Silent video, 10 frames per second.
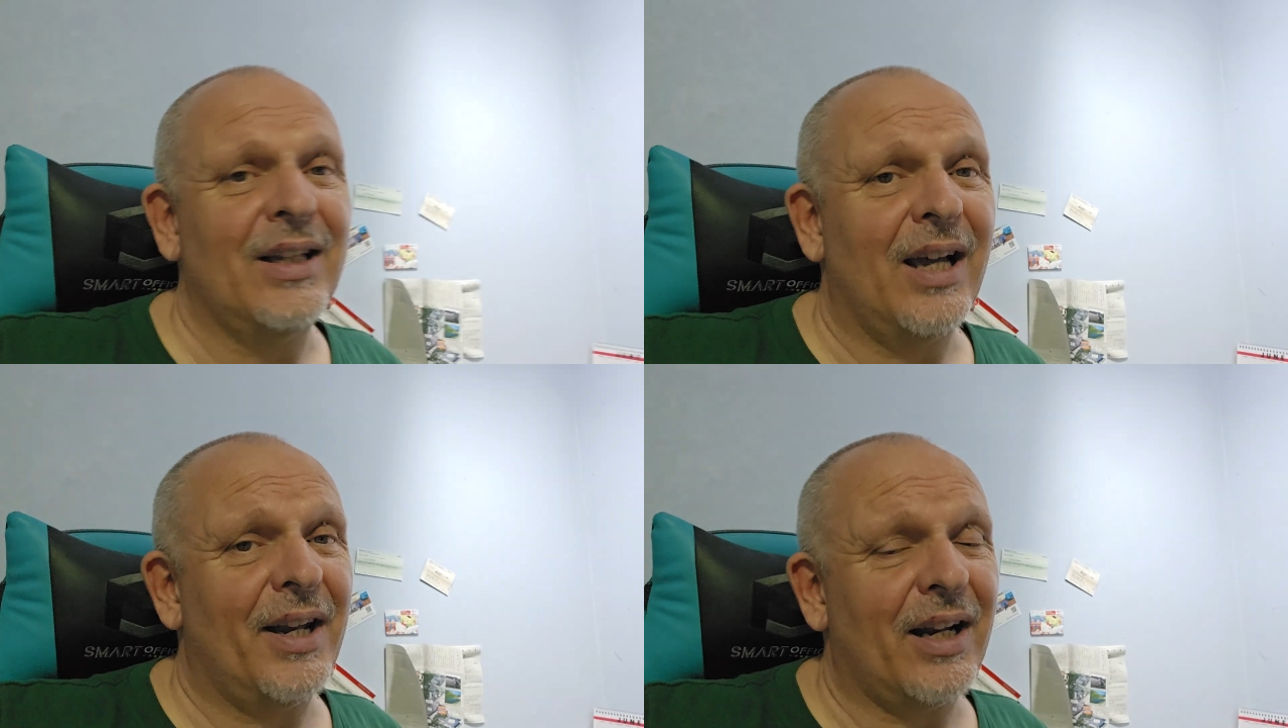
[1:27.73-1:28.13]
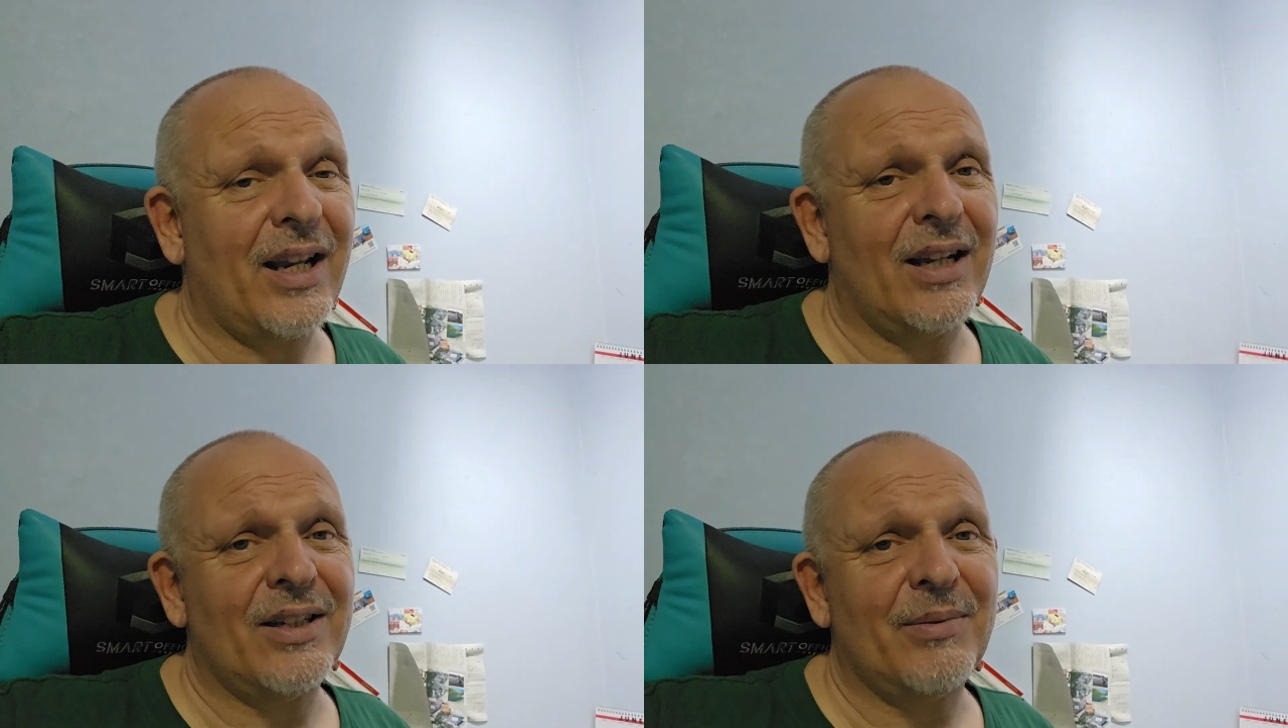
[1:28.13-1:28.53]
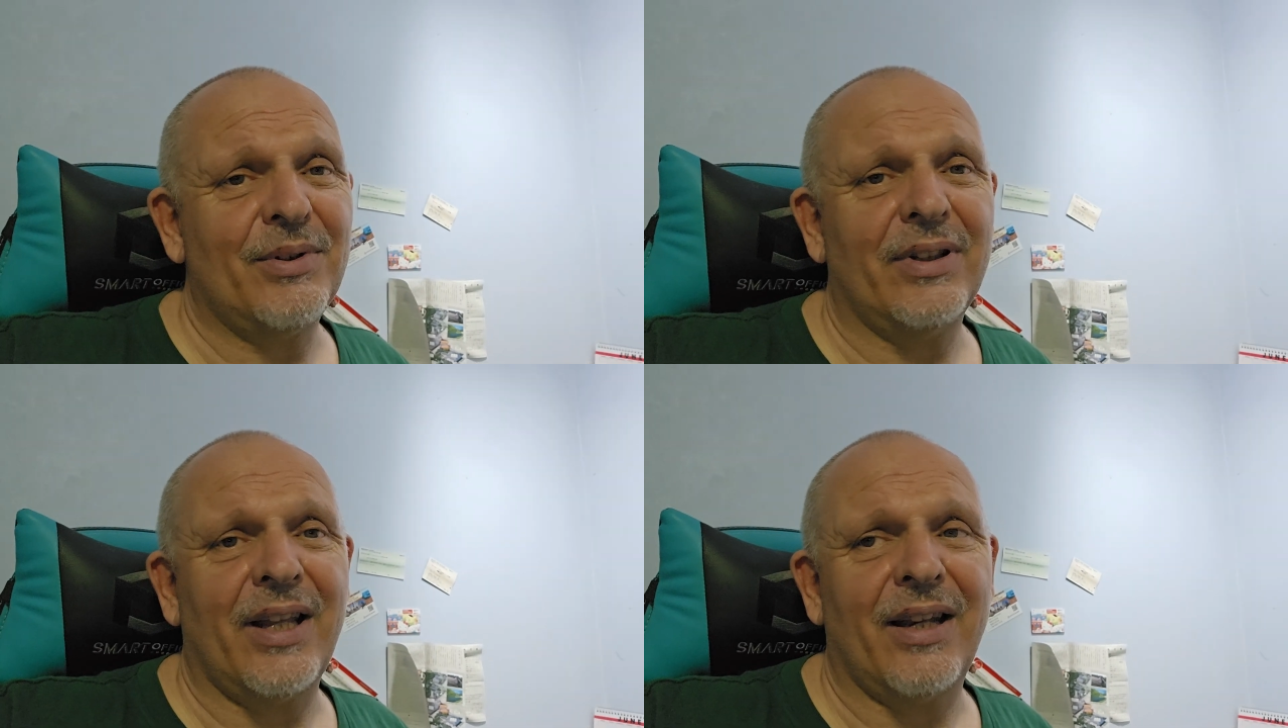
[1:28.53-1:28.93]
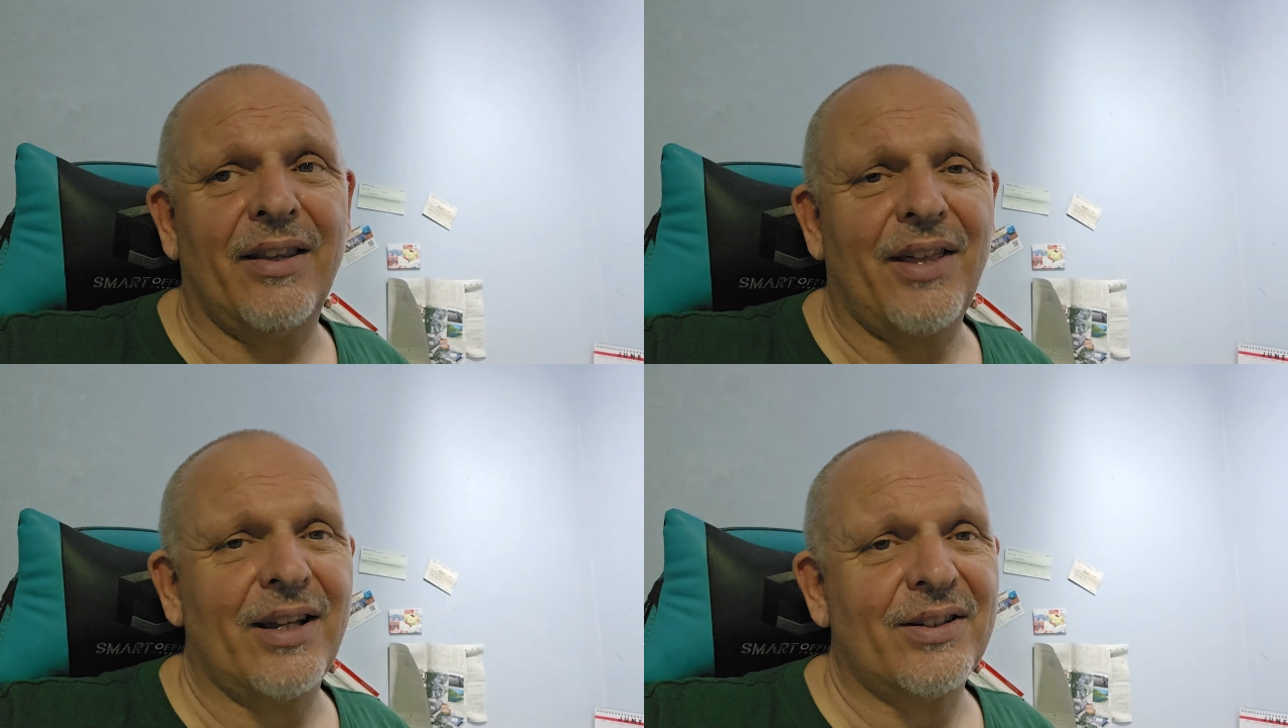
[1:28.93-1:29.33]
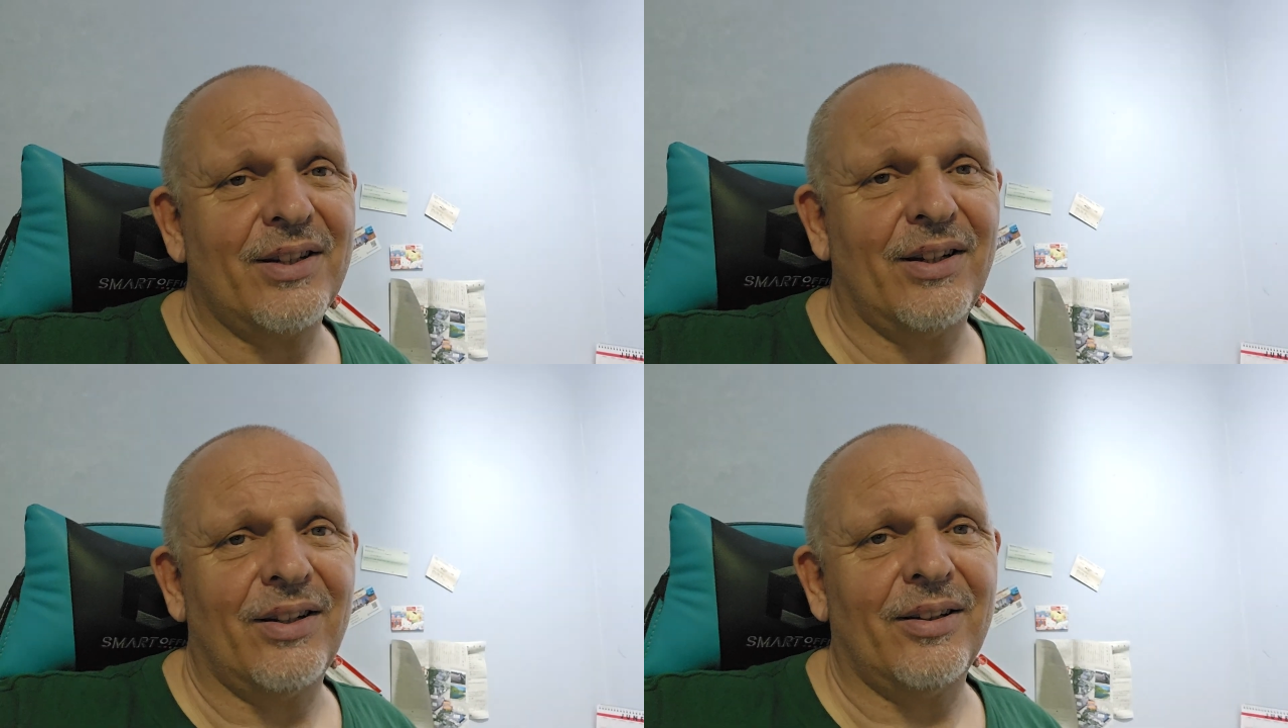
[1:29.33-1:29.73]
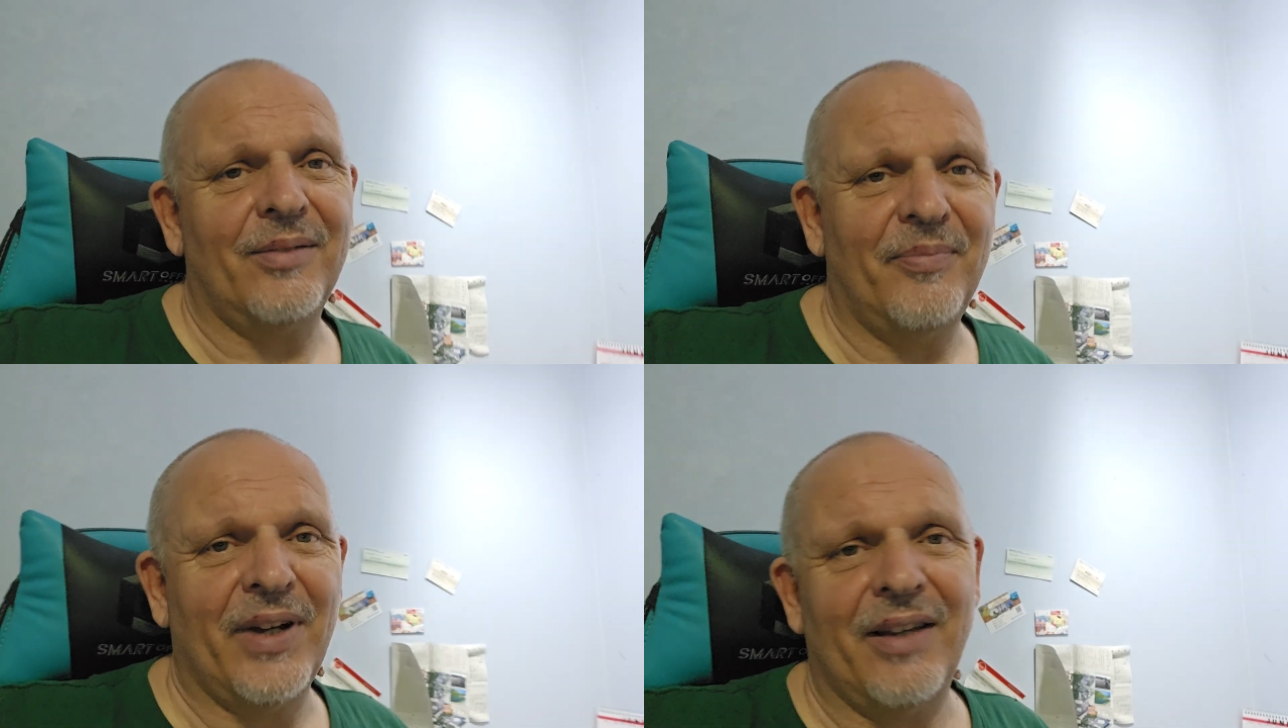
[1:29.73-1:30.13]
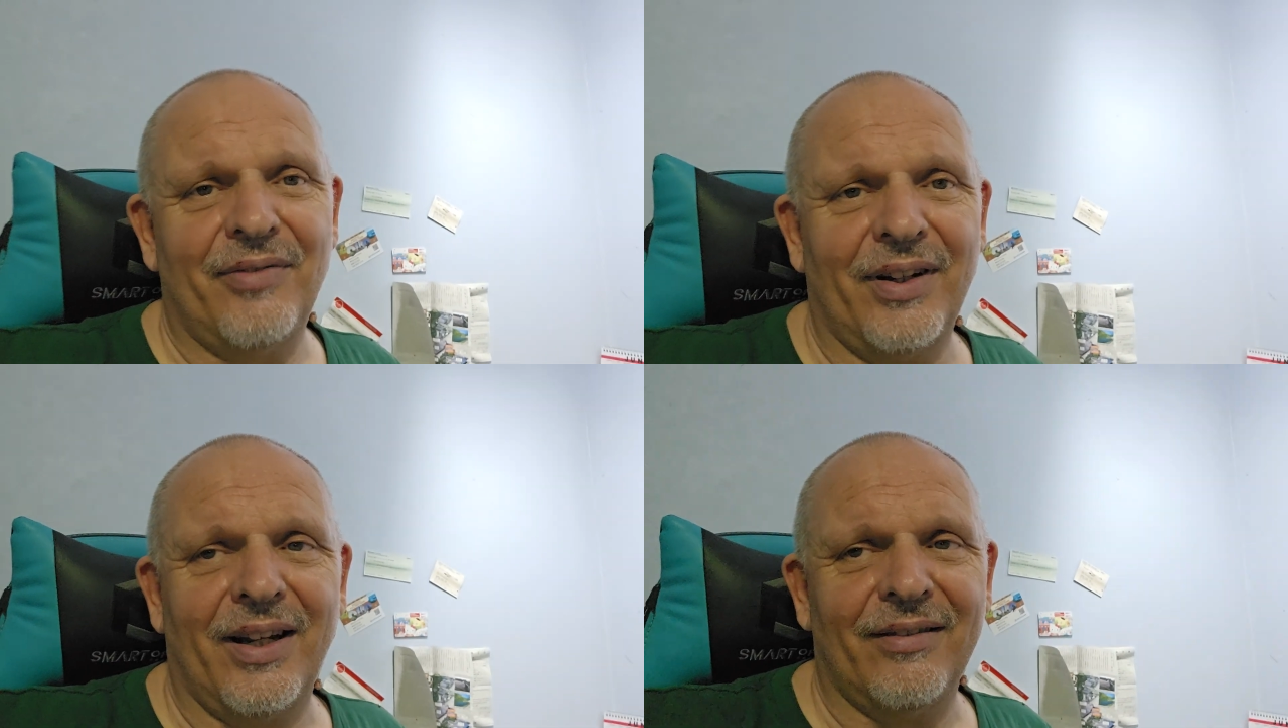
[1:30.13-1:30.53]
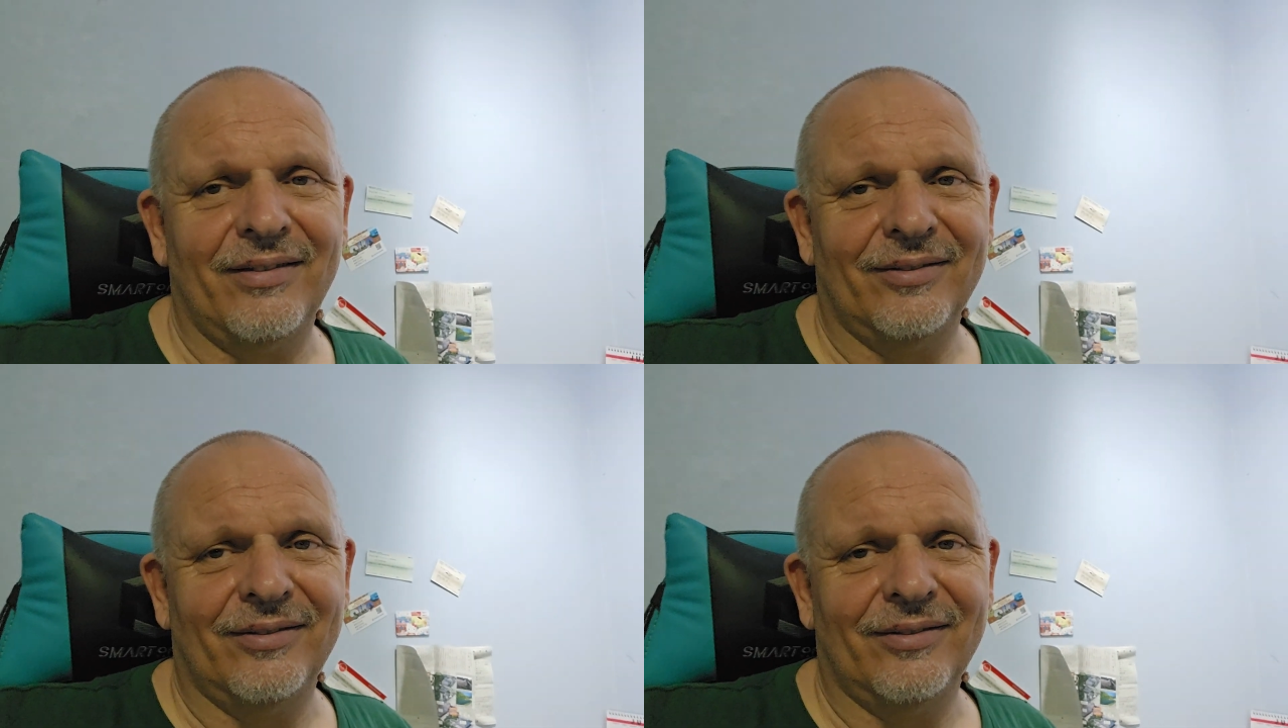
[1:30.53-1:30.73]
and I'll catch you all then. Thanks a lot. Bye for now.